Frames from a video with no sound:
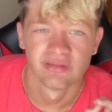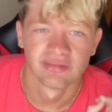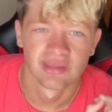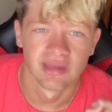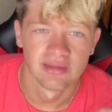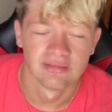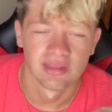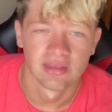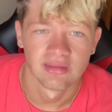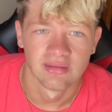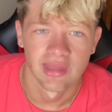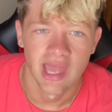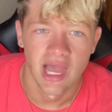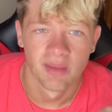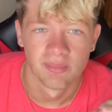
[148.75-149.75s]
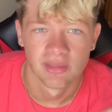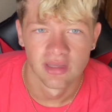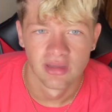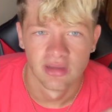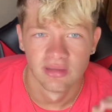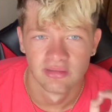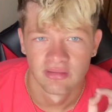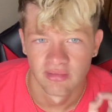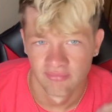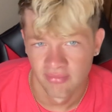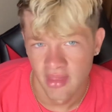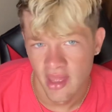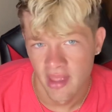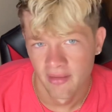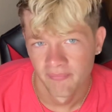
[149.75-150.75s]
to get it taken down because of
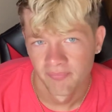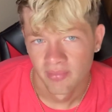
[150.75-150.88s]
that.